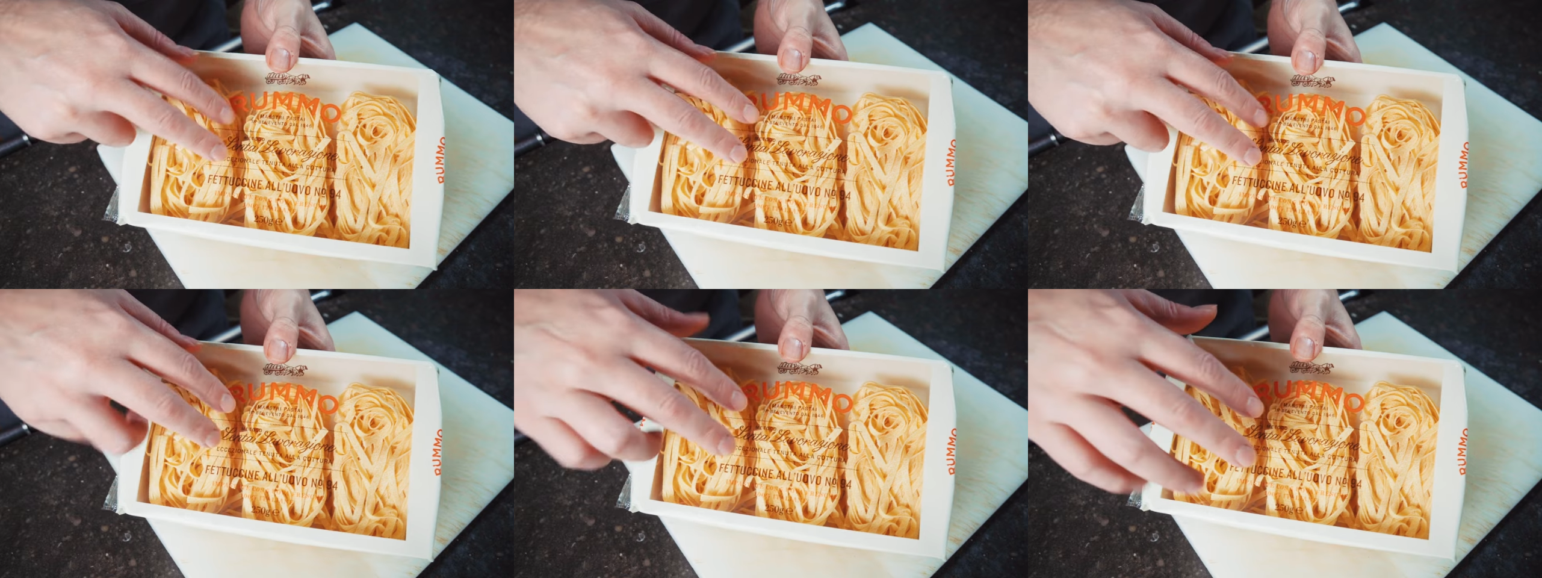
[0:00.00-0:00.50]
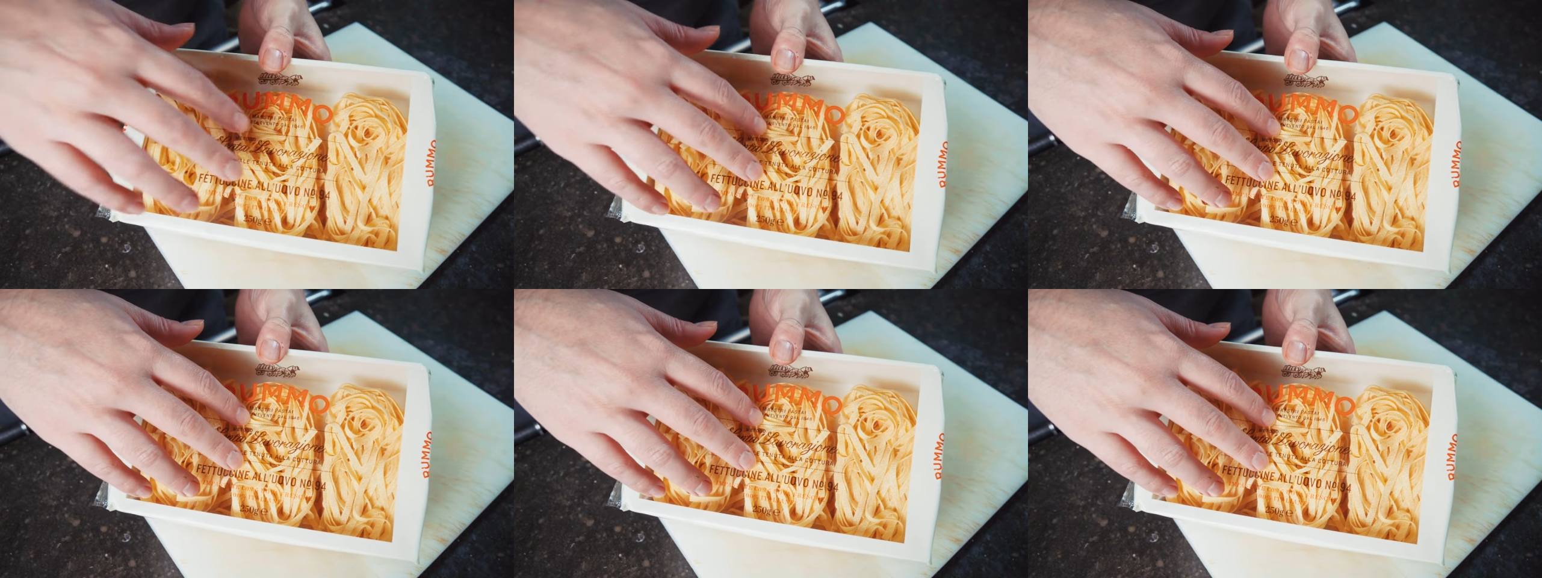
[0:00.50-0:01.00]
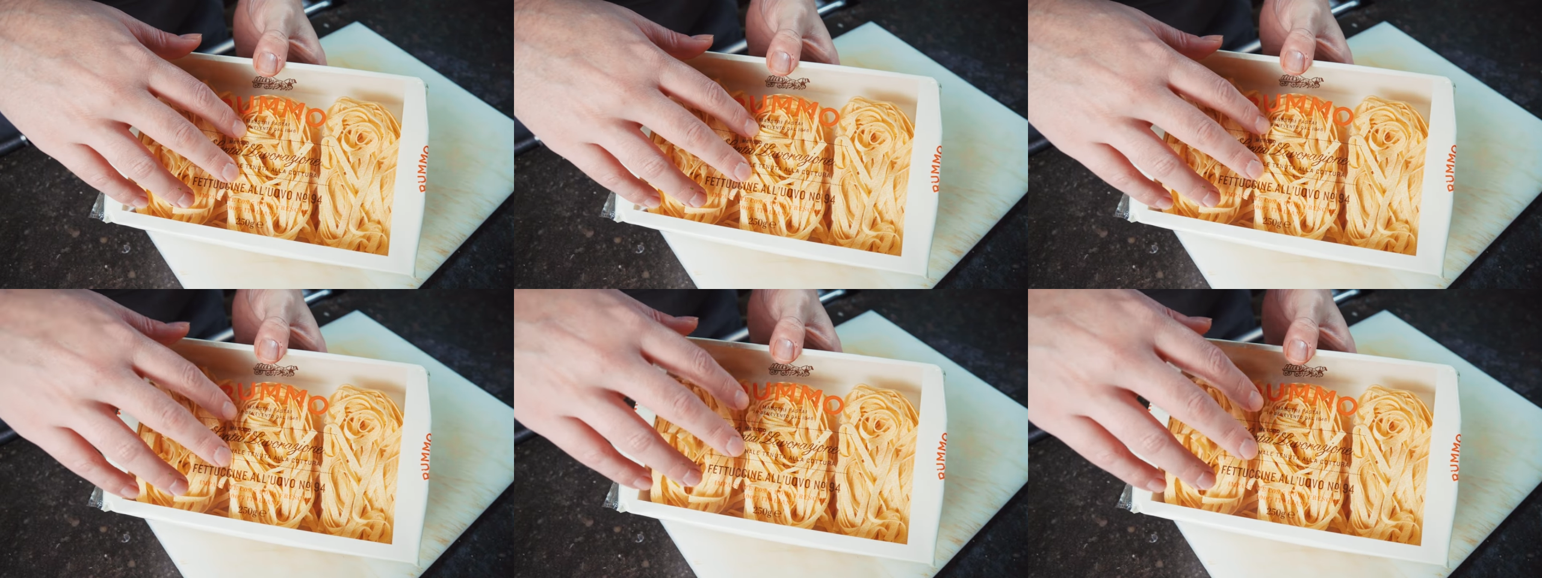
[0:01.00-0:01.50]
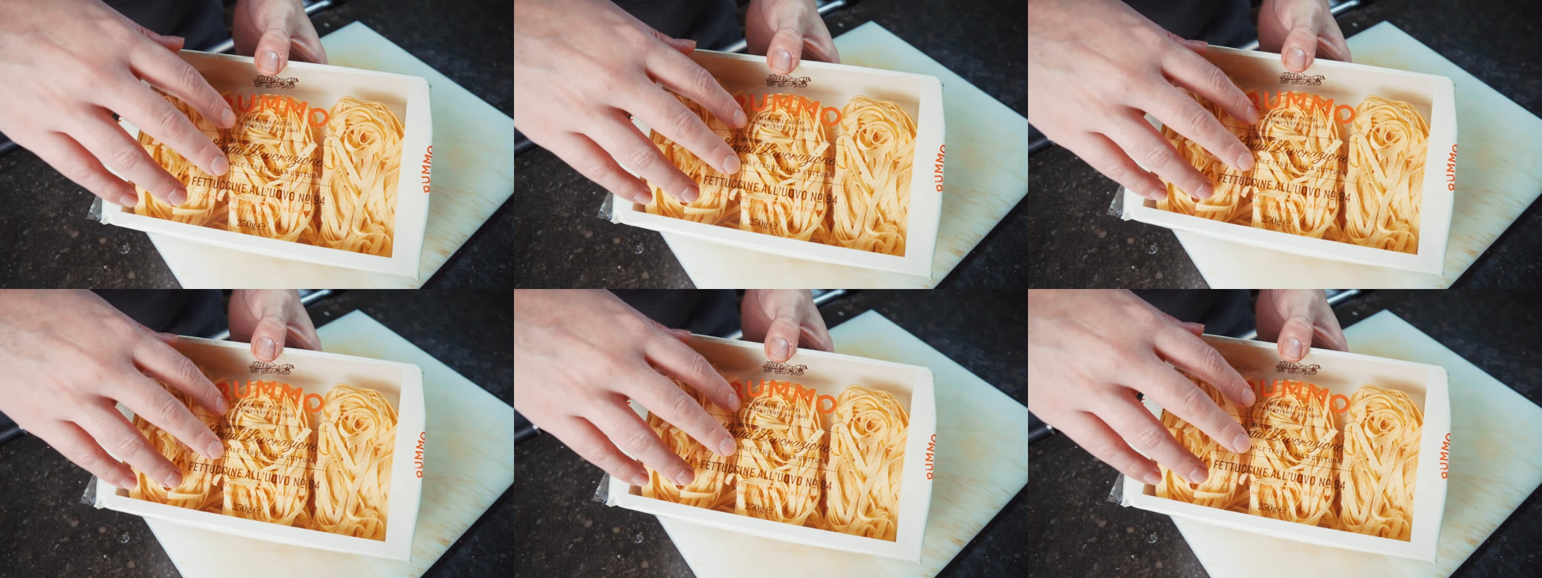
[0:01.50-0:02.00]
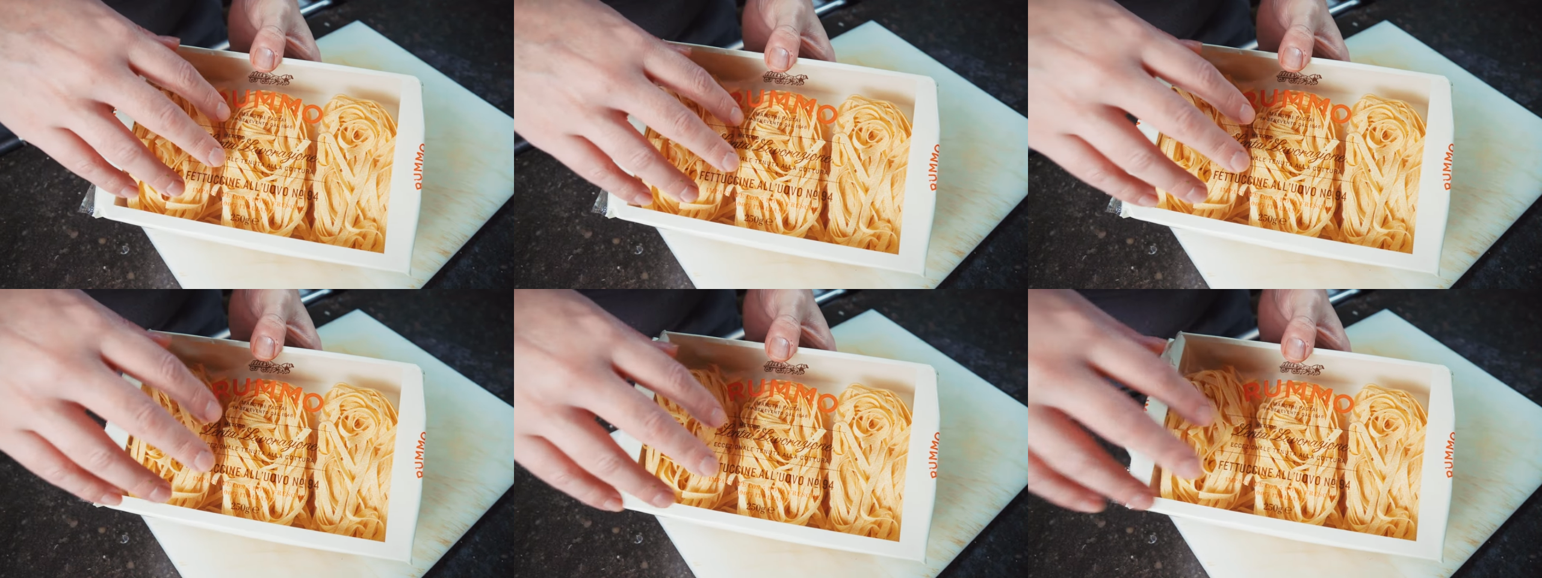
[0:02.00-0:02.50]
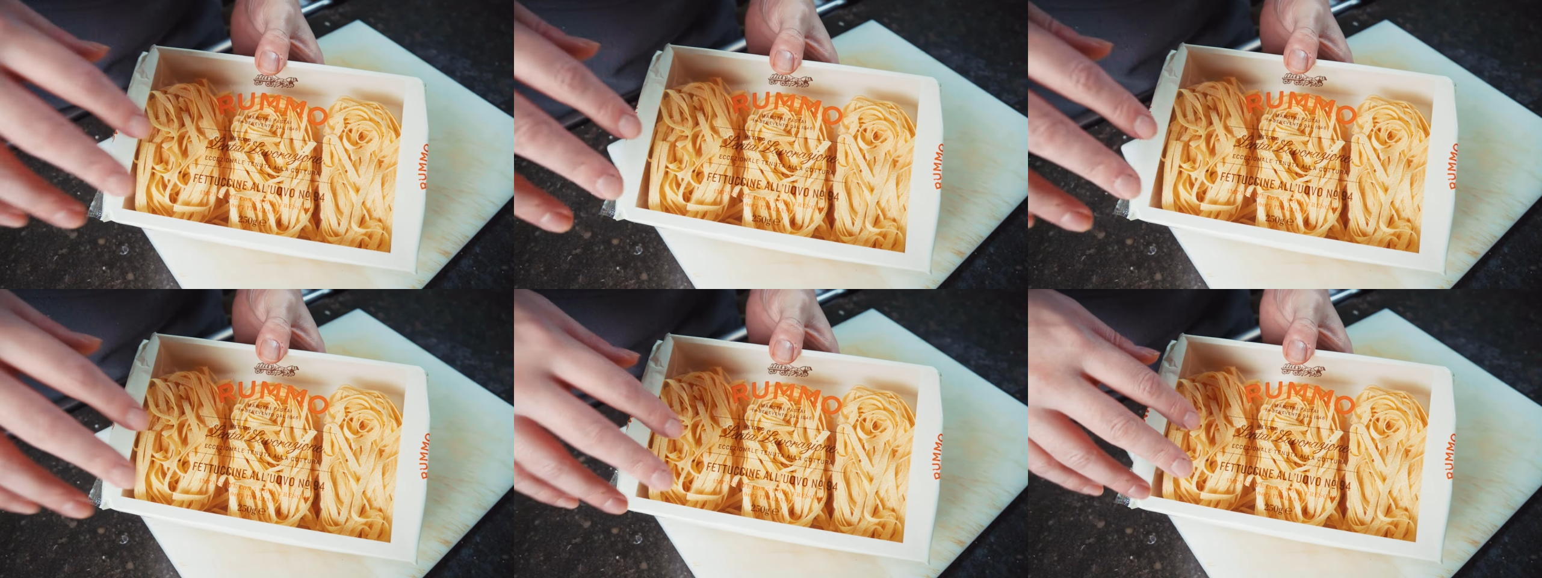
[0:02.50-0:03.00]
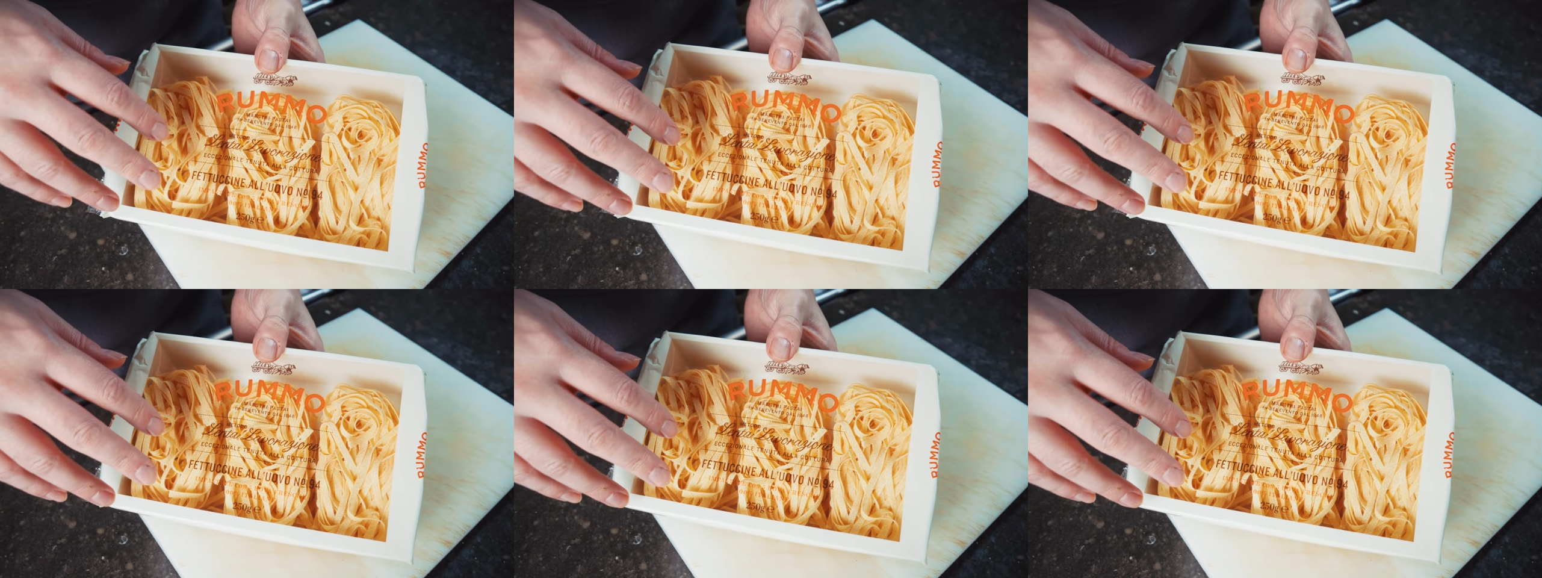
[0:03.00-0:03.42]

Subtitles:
(no speaker visible)